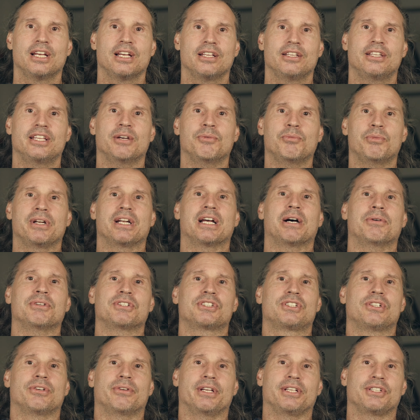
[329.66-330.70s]
than when I
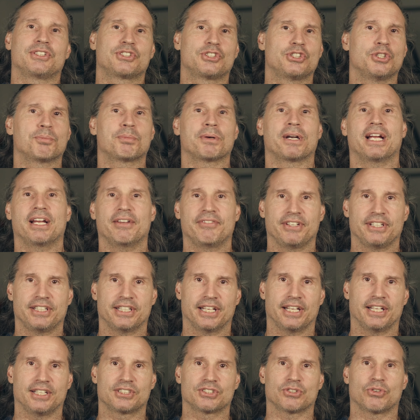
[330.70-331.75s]
was doing super heavy
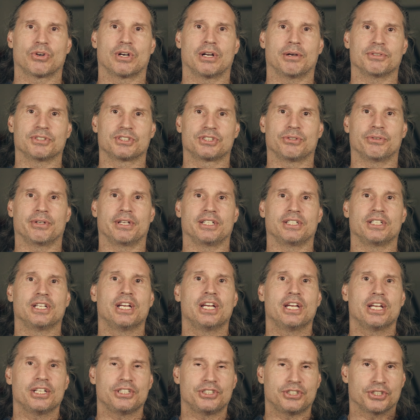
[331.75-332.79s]
days or I was doing
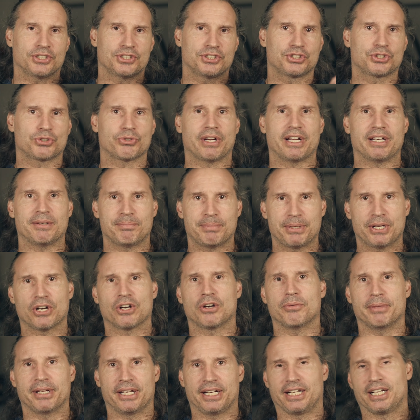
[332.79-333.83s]
just straight
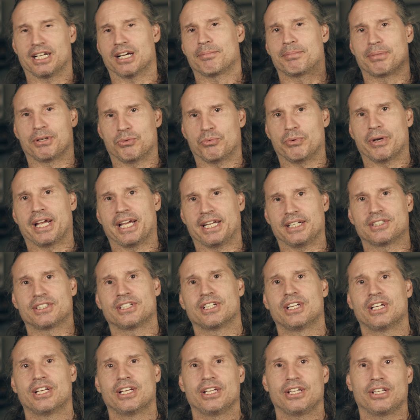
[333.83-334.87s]
pyramiding up in
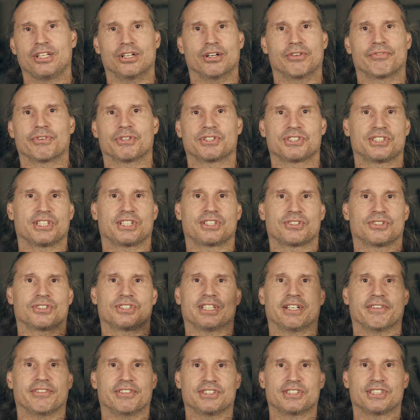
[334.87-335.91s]
weight, you know, for 6 or
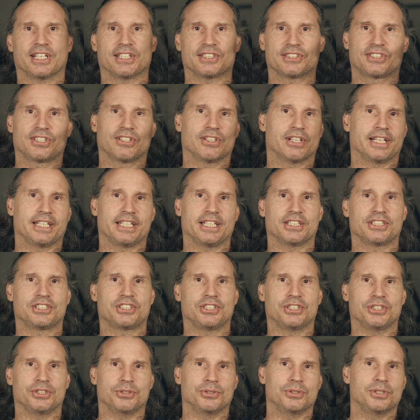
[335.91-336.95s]
7 sets till I get
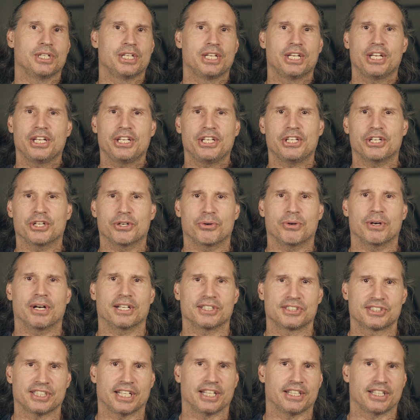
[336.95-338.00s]
to, you know,
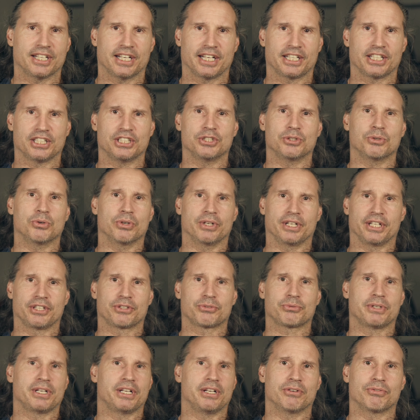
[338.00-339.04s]
a set that I can do only
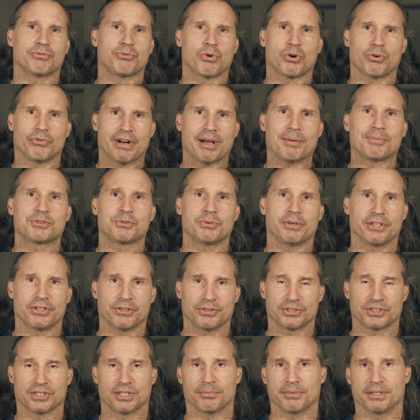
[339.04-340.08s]
3 or 4 reps with
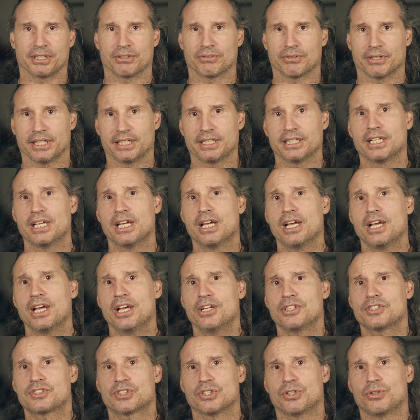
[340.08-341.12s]
or something, right?
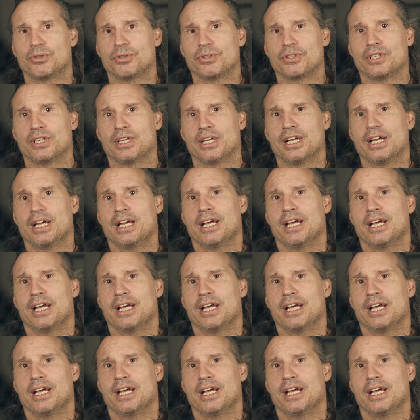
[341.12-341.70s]
So